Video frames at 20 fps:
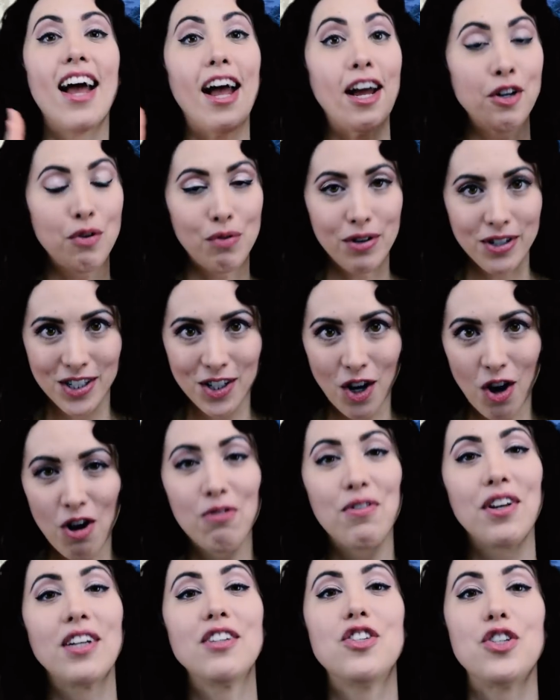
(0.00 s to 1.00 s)
and
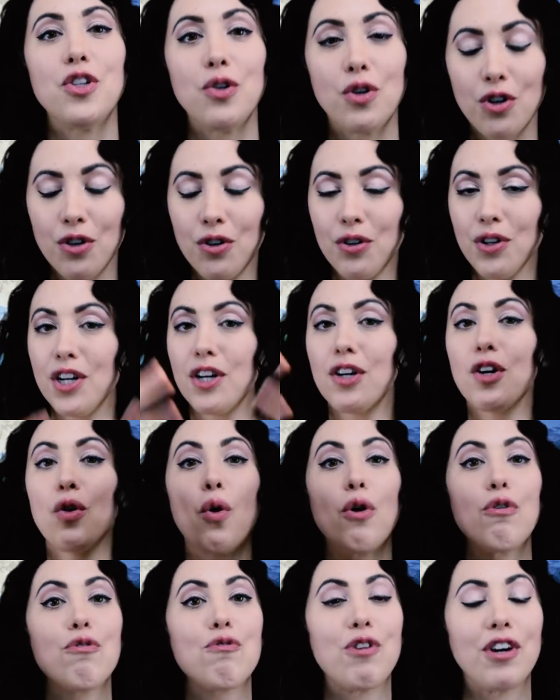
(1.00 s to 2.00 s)
resolving to clear
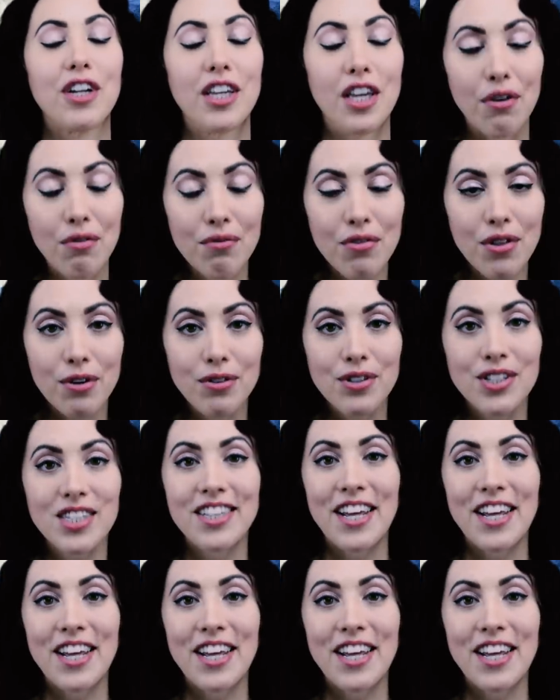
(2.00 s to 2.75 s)
or forgive those